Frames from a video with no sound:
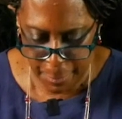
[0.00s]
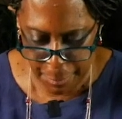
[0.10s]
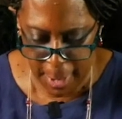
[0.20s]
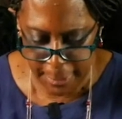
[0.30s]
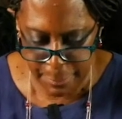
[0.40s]
of
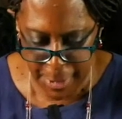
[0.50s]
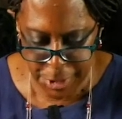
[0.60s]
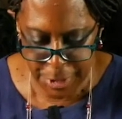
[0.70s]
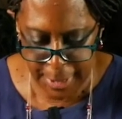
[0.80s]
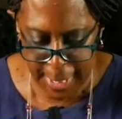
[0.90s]

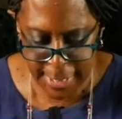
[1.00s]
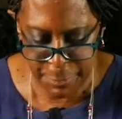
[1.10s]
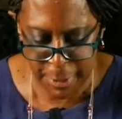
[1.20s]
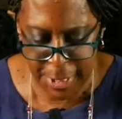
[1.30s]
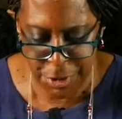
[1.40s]
proclamation and
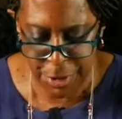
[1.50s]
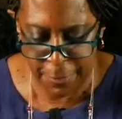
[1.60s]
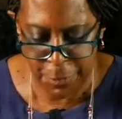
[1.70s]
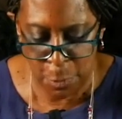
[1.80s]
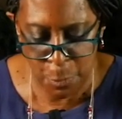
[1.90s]
explanation
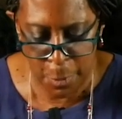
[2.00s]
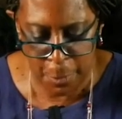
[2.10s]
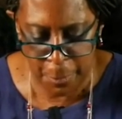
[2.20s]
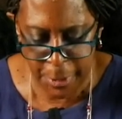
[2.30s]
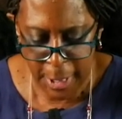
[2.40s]
of your
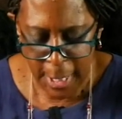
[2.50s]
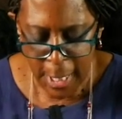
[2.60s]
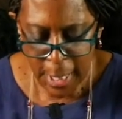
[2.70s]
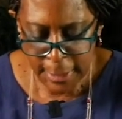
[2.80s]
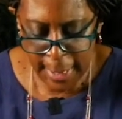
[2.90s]
word.
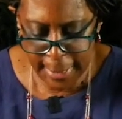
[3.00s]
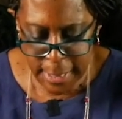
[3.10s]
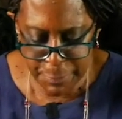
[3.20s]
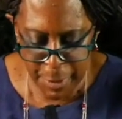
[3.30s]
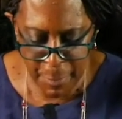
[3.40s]
Let
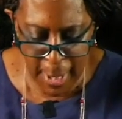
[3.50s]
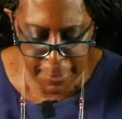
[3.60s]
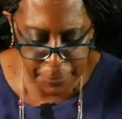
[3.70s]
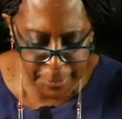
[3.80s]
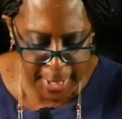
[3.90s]
us be
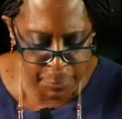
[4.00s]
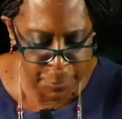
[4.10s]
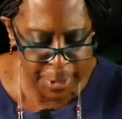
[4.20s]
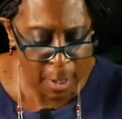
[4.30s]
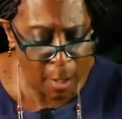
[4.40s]
mindful that
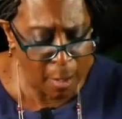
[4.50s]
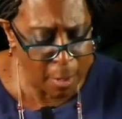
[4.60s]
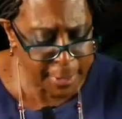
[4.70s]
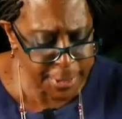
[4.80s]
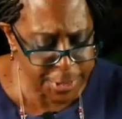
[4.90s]
we
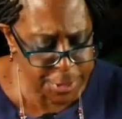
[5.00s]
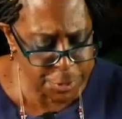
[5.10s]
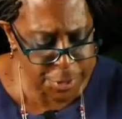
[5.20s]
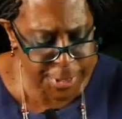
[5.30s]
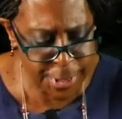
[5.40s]
all
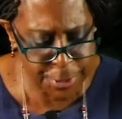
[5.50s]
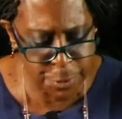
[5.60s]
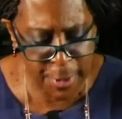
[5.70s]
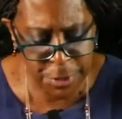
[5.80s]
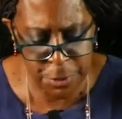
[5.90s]
continue to seek
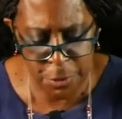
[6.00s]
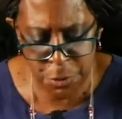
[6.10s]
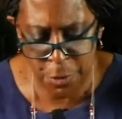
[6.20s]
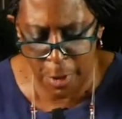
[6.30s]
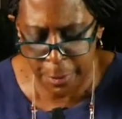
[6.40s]
you and to go
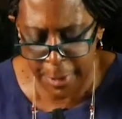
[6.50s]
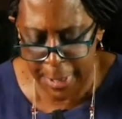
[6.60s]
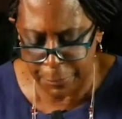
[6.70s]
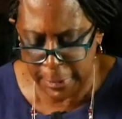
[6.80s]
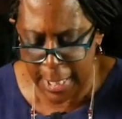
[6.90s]
stronger
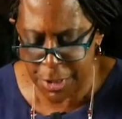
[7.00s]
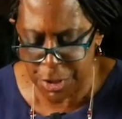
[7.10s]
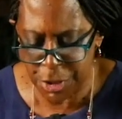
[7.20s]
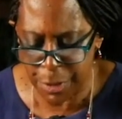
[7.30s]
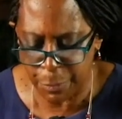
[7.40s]
in
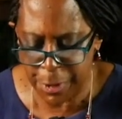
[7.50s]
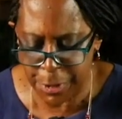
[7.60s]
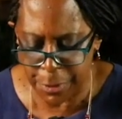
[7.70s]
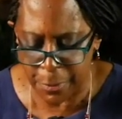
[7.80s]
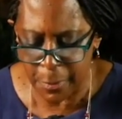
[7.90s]
relationship with
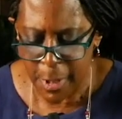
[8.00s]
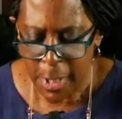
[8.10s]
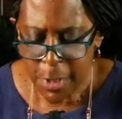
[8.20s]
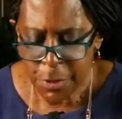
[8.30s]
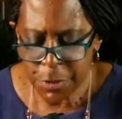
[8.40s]
you.
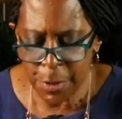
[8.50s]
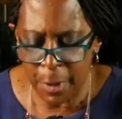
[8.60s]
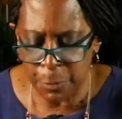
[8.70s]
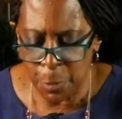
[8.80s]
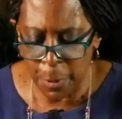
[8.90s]

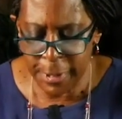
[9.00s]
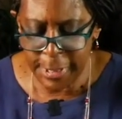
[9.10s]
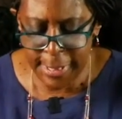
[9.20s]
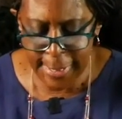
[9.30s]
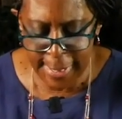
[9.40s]
So unworthy
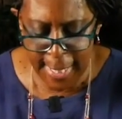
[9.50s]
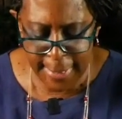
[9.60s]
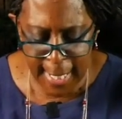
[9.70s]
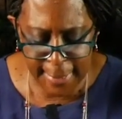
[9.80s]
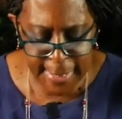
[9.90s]
to
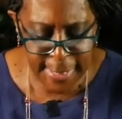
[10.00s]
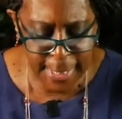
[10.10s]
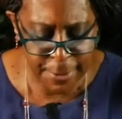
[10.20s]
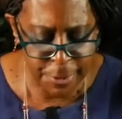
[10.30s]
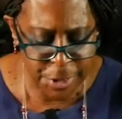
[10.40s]
stand at this
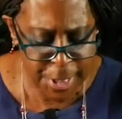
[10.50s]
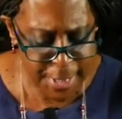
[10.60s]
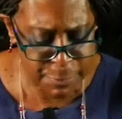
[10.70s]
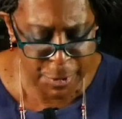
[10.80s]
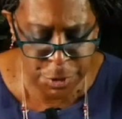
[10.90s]
sacred
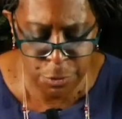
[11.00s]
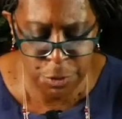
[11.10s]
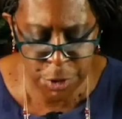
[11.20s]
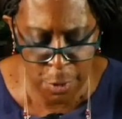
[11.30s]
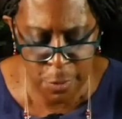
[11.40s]
jest, but you
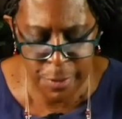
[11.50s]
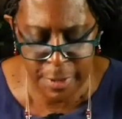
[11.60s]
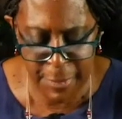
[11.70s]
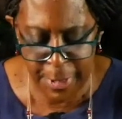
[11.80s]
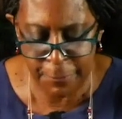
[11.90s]

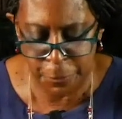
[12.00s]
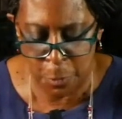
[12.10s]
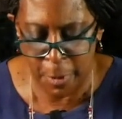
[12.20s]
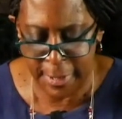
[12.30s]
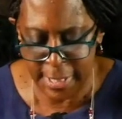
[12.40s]
chose me
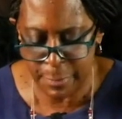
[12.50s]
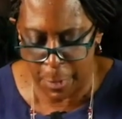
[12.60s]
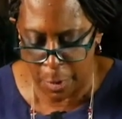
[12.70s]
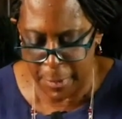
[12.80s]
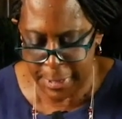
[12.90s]
for this
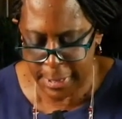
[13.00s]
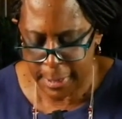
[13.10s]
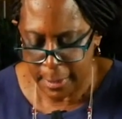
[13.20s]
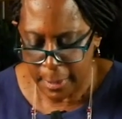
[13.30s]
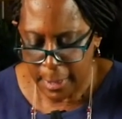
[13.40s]
moment.
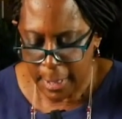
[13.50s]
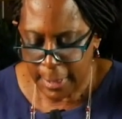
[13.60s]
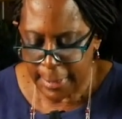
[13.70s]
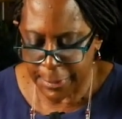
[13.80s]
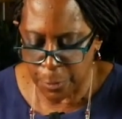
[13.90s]

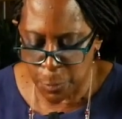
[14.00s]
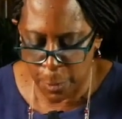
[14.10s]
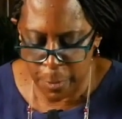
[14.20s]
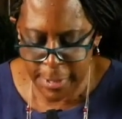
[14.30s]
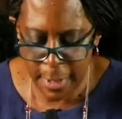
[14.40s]
That the
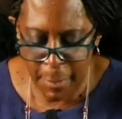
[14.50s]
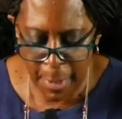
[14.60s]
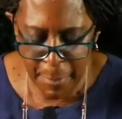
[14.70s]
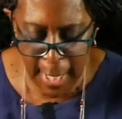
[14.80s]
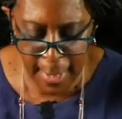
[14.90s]
words of
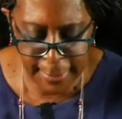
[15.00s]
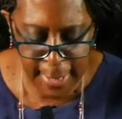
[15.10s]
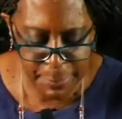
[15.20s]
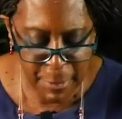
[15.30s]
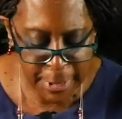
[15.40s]
my mouth and